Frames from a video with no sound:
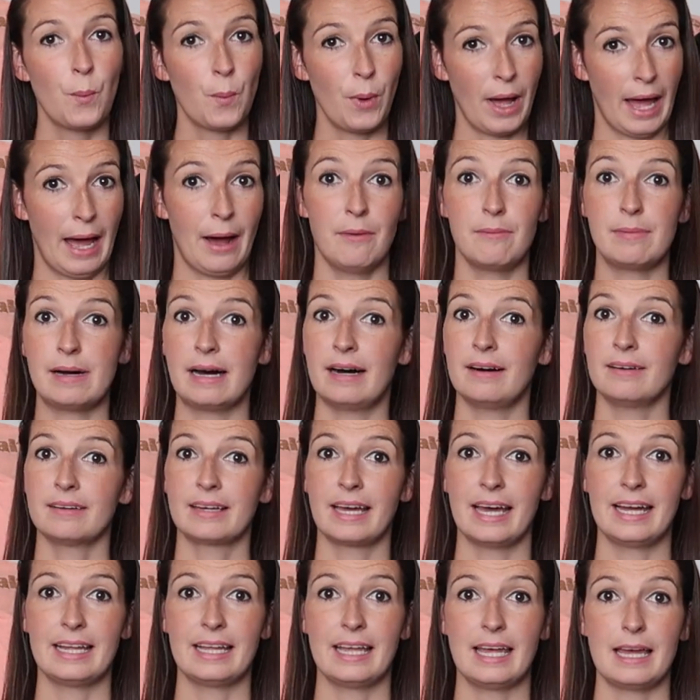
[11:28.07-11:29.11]
how about
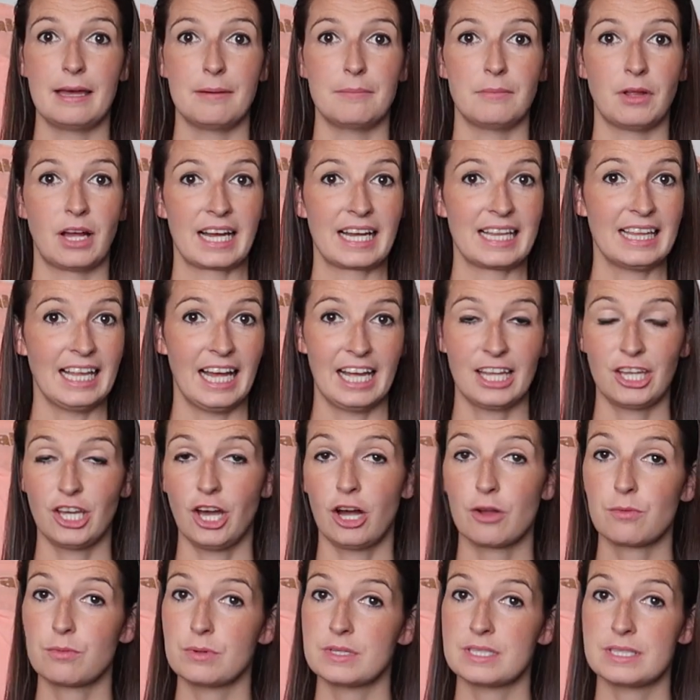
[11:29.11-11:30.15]
getting him like a
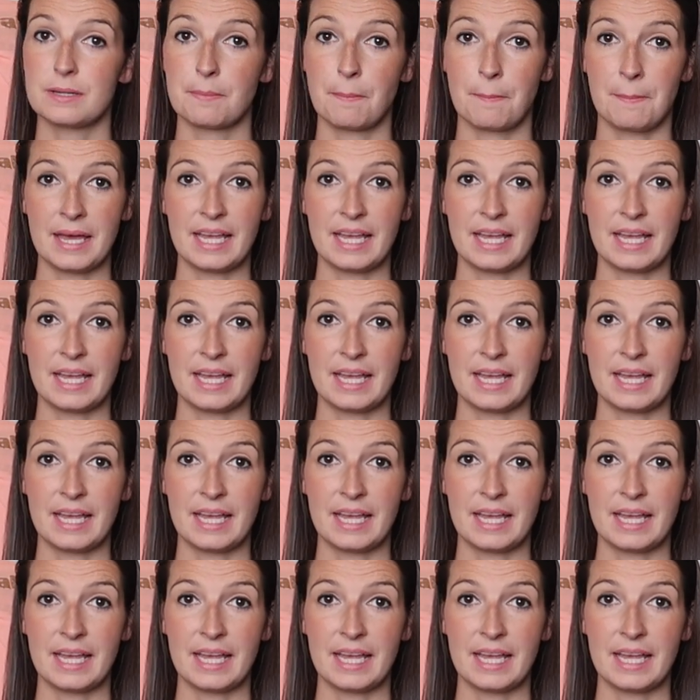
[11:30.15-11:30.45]
lanyard with some